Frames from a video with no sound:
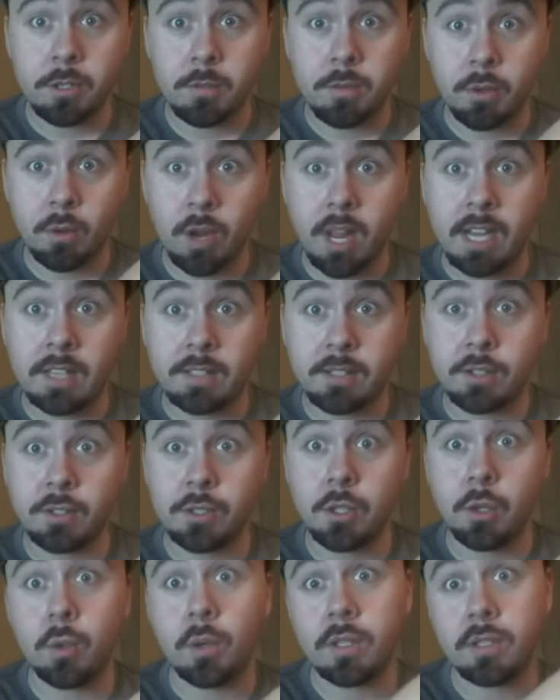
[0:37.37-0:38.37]
to be reacting
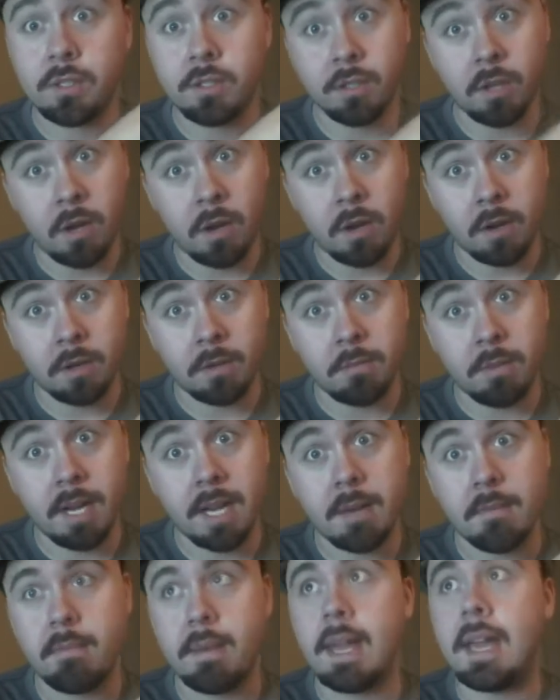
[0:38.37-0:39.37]
to a song by
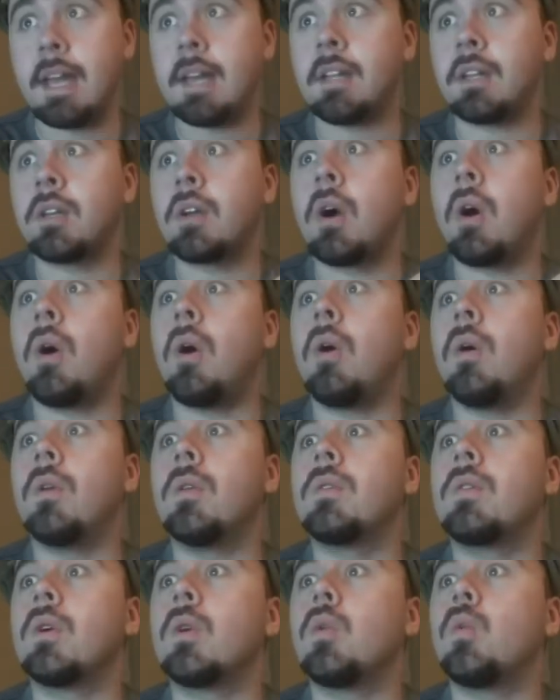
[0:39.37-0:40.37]
a band
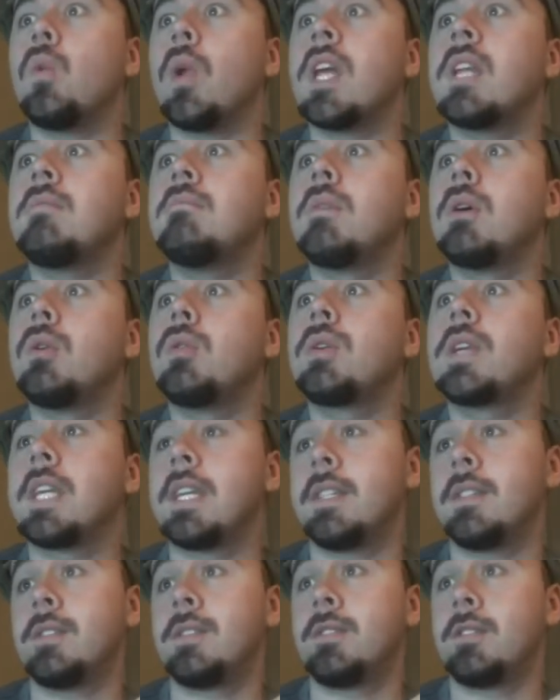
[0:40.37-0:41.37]
called Rainbow
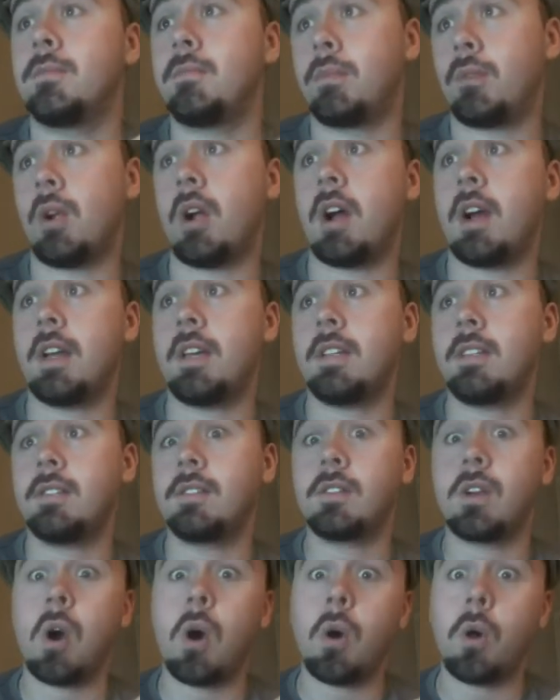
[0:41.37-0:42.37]
Kitten Surprise
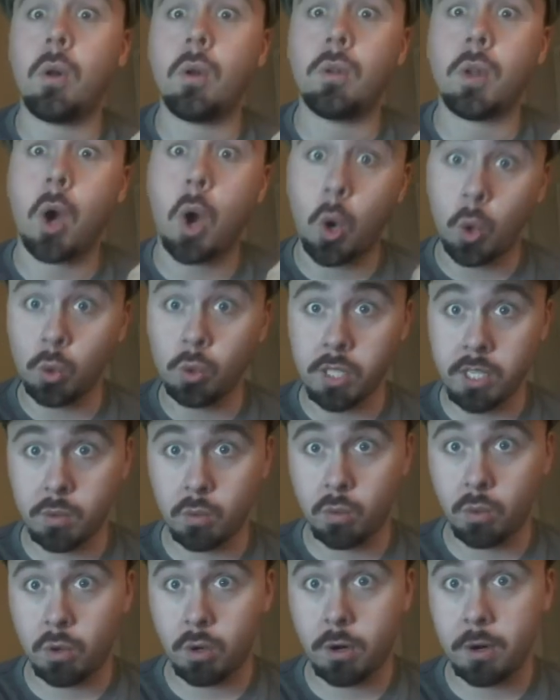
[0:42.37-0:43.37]
called Holy
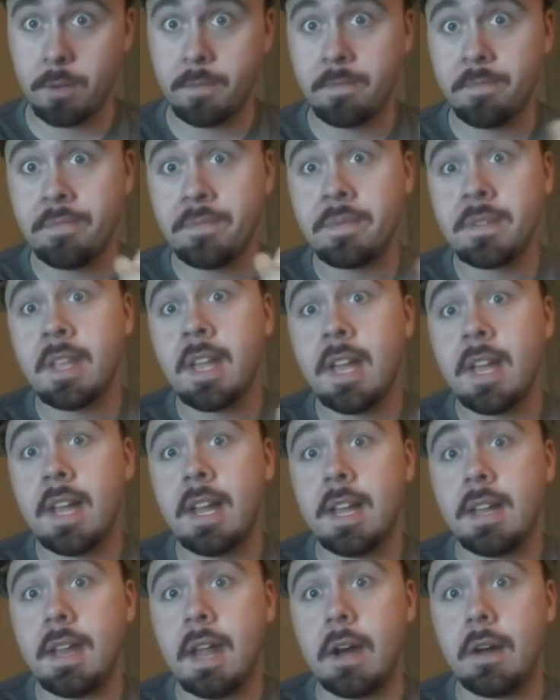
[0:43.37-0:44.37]
War.
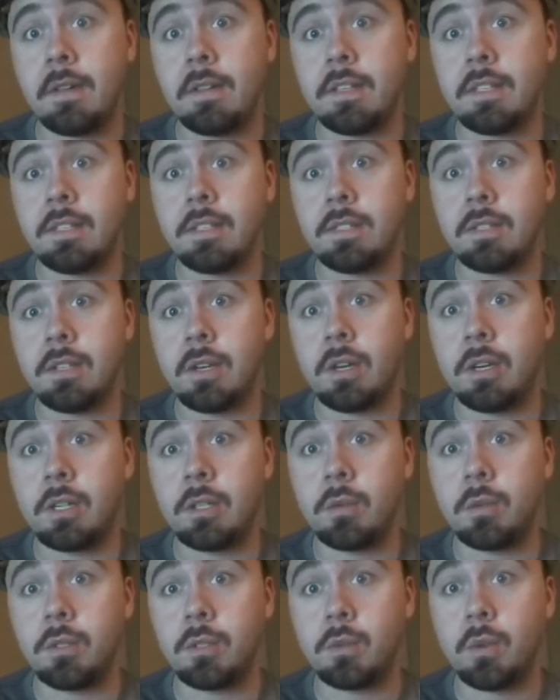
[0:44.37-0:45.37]
Now this
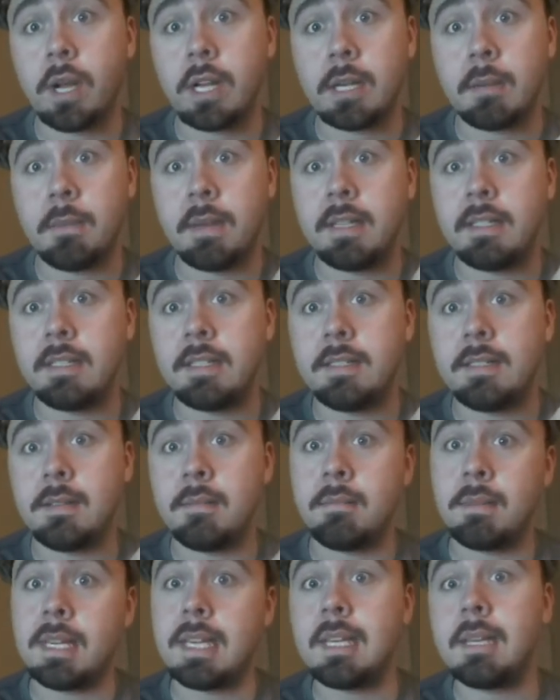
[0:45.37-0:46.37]
song was recommended to
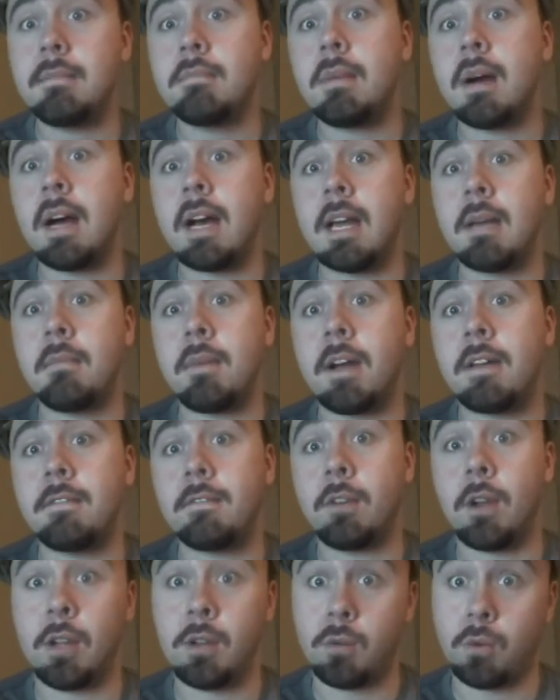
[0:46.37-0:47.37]
me by my
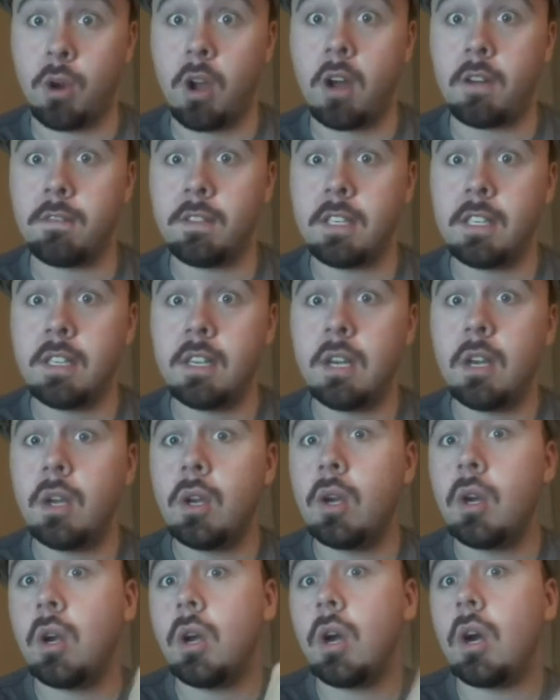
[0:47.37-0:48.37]
friend Ravi,
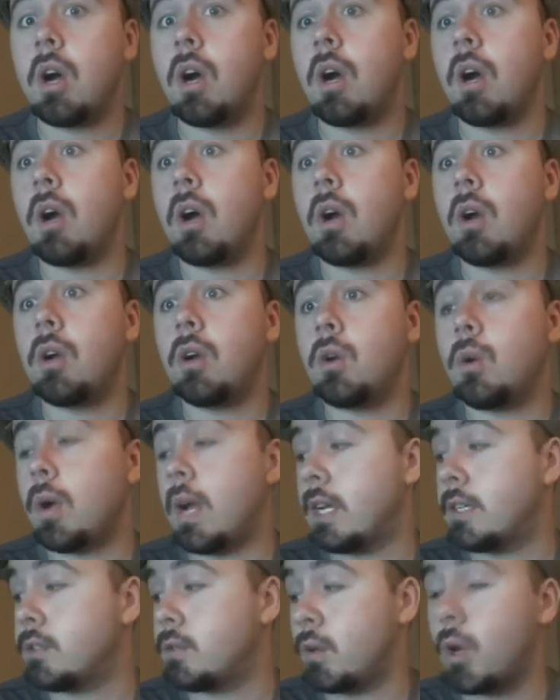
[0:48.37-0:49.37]
uh, who
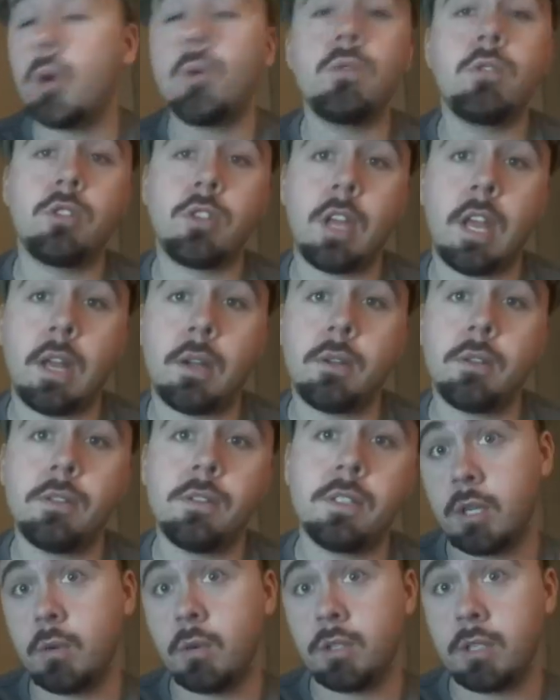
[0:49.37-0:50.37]
has her own channel,
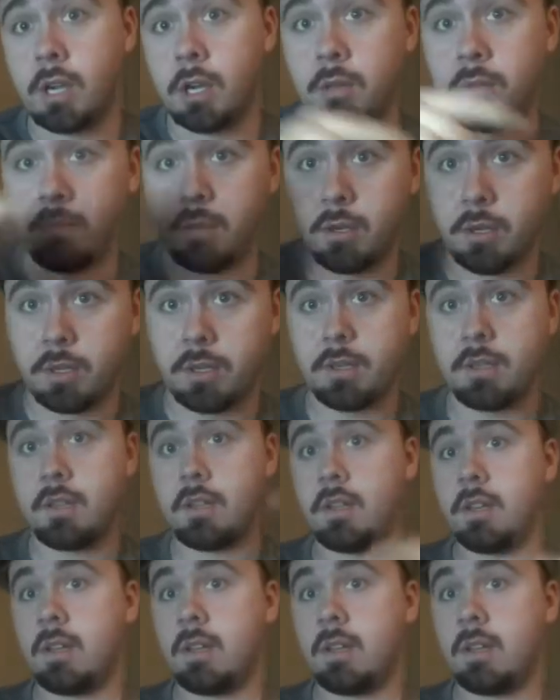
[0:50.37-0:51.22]
which I'll put